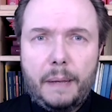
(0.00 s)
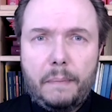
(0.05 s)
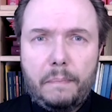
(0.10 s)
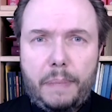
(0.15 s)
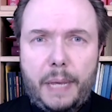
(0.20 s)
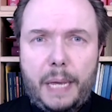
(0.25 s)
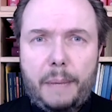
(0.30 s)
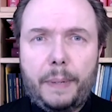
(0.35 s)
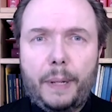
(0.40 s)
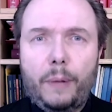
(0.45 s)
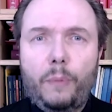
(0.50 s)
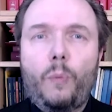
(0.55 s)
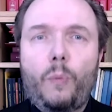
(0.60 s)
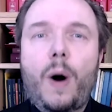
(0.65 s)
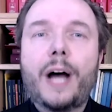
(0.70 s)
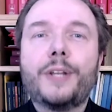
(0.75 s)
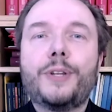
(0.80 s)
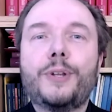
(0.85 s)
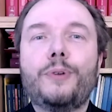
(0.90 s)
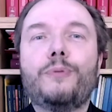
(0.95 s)
people
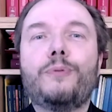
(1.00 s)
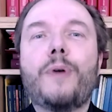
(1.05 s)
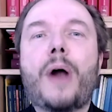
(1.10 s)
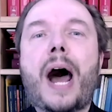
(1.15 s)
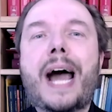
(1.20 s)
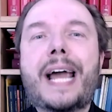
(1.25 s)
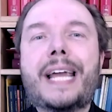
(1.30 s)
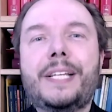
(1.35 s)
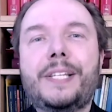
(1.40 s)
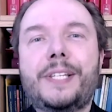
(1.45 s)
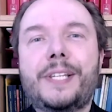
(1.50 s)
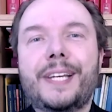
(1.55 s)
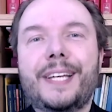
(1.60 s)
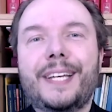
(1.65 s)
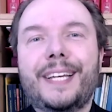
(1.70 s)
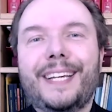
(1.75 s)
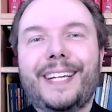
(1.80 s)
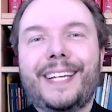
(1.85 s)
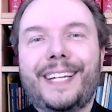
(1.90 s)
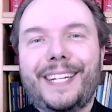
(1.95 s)
want to rise
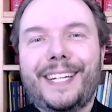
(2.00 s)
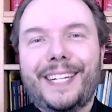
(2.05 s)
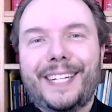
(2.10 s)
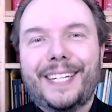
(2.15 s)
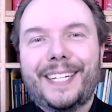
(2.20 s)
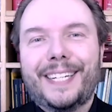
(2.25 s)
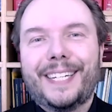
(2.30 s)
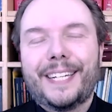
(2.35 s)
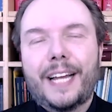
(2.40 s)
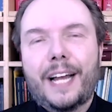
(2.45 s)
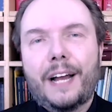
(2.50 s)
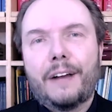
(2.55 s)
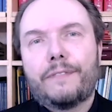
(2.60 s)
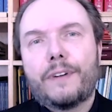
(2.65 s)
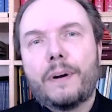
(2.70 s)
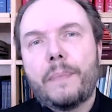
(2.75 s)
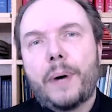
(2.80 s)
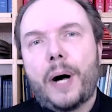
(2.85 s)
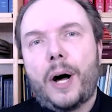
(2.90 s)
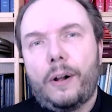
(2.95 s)
uh,
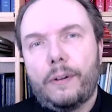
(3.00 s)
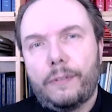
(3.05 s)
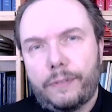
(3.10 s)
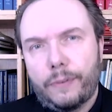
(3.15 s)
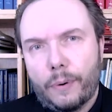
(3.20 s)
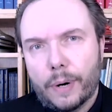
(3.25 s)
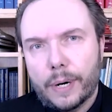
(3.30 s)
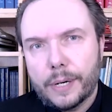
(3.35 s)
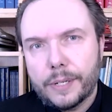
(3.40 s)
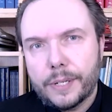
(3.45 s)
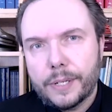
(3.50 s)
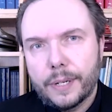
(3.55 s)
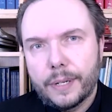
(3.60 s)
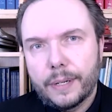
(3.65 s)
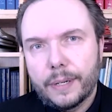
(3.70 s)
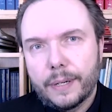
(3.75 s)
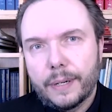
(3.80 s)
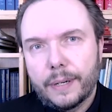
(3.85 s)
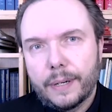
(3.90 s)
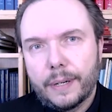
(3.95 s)
from all 4s
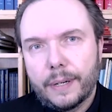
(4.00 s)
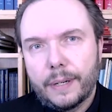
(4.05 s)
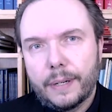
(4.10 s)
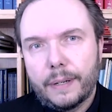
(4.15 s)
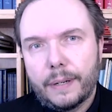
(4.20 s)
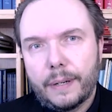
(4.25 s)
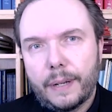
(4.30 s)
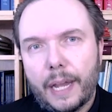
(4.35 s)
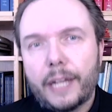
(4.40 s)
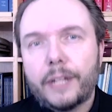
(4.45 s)
mm-hmm.